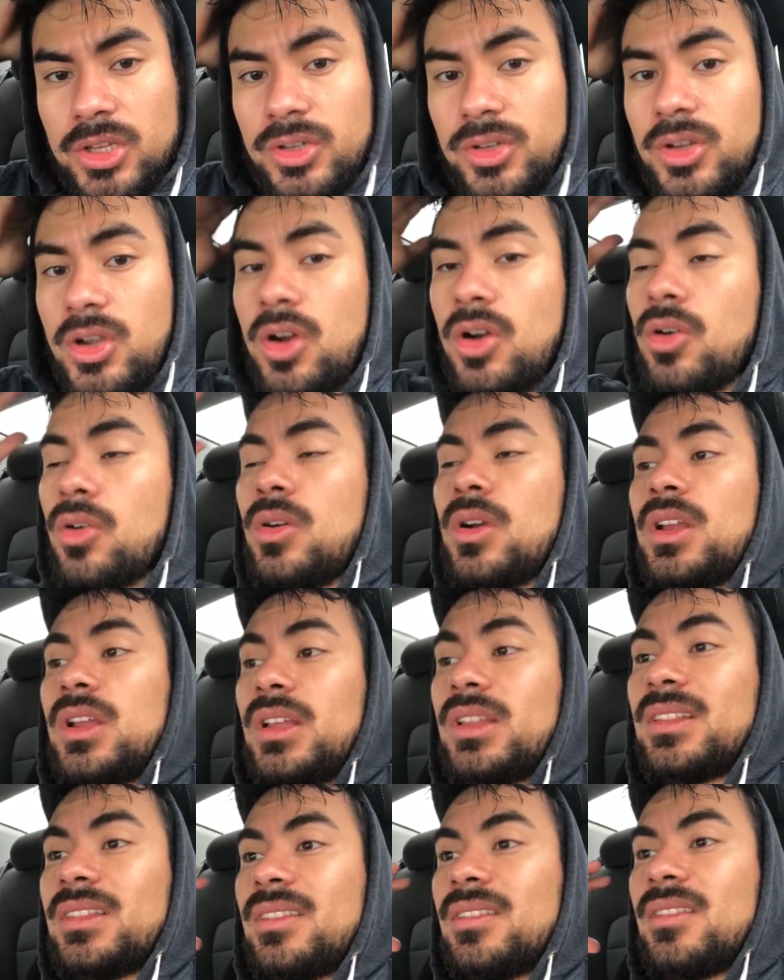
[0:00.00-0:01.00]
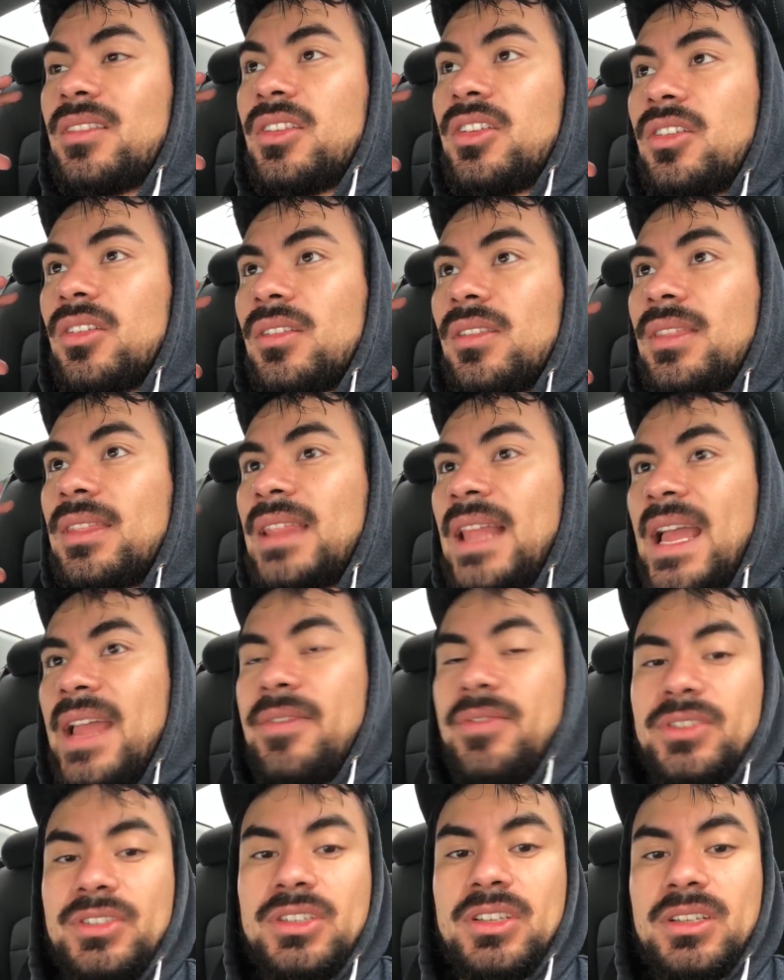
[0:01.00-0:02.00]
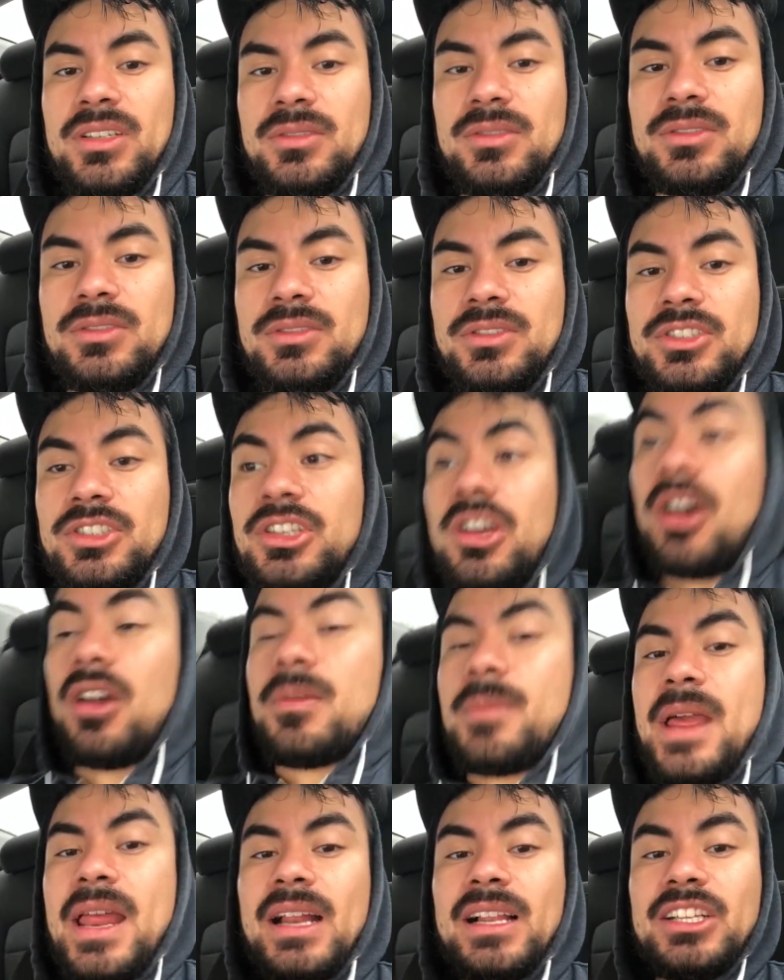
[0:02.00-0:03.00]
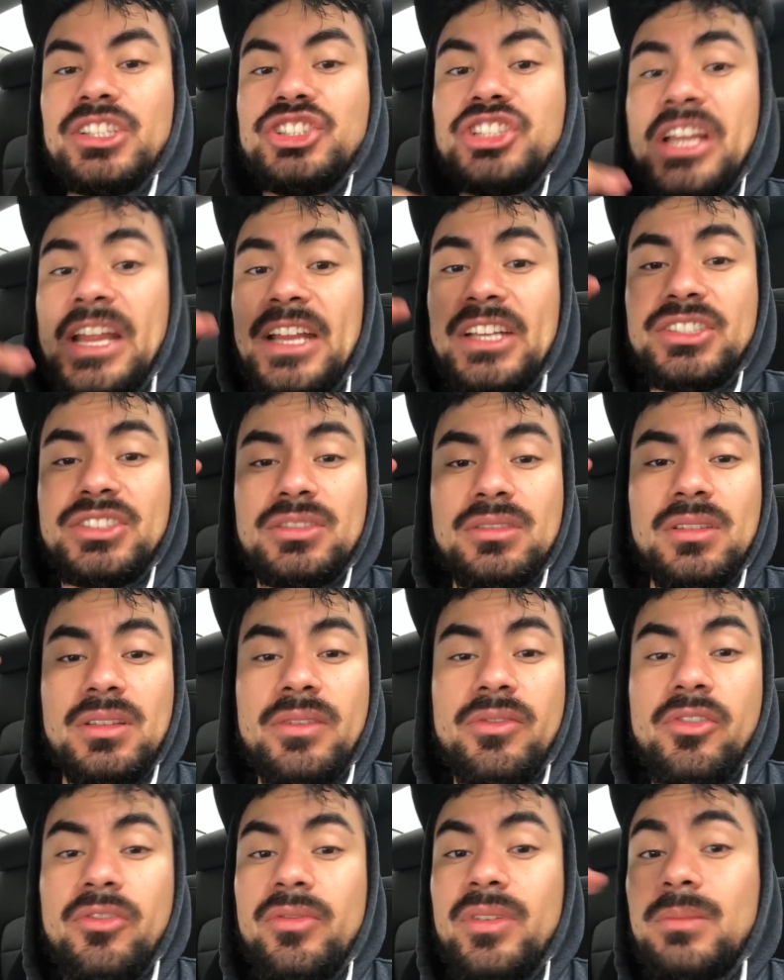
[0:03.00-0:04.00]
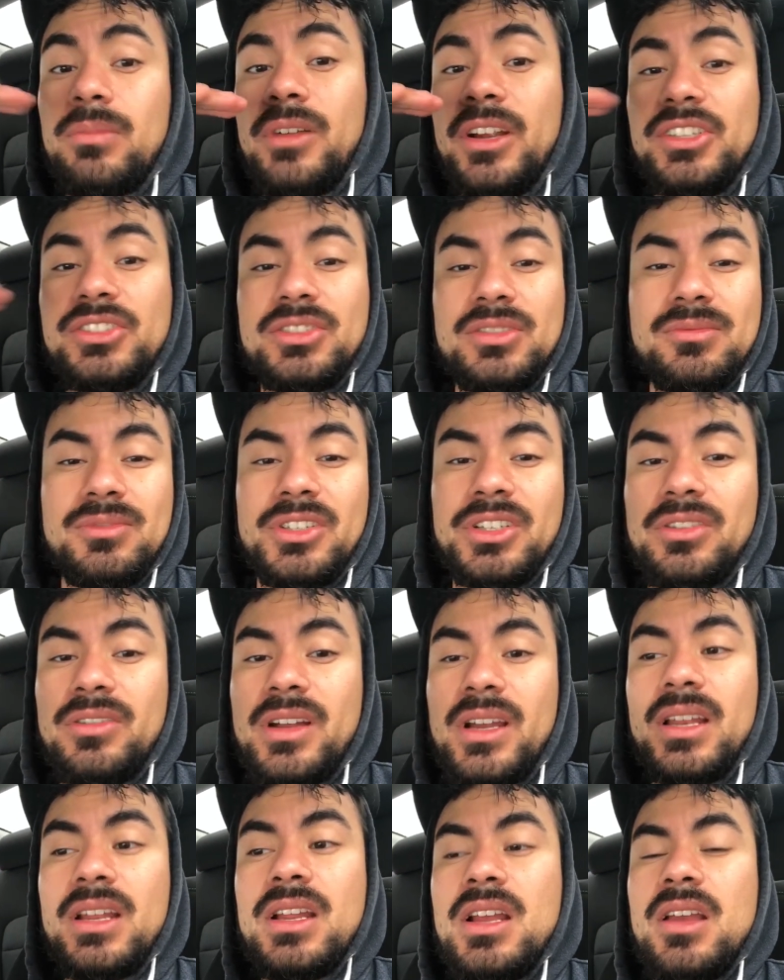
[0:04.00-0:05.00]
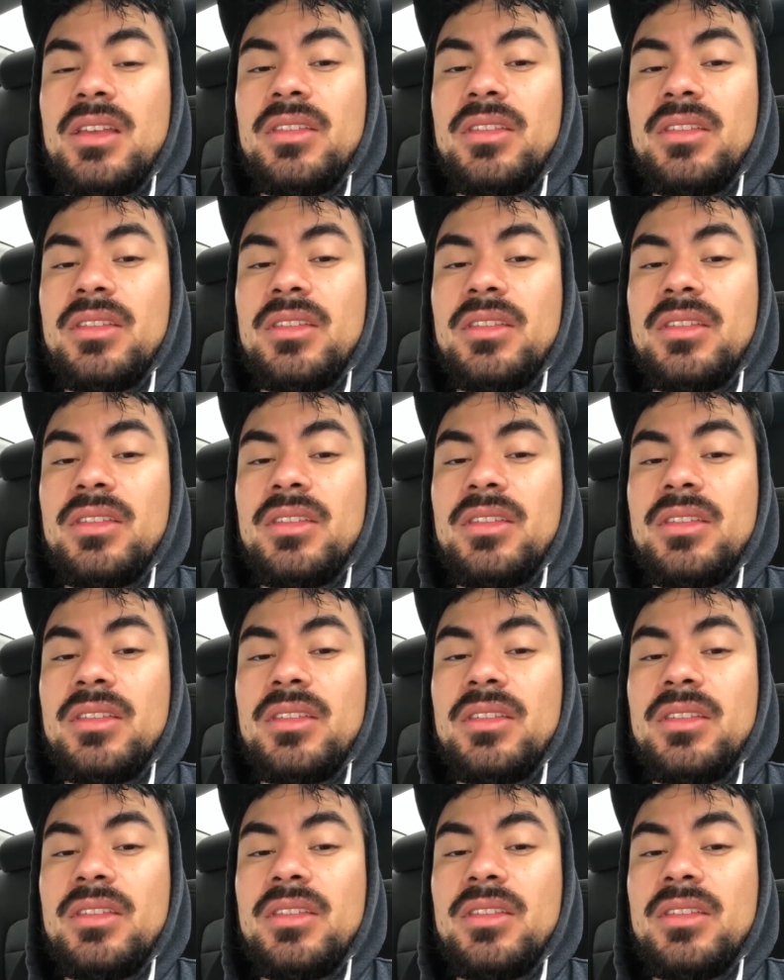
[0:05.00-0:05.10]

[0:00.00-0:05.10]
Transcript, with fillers: you go, your life is gonna just automatically change to the level of vibration where you're at.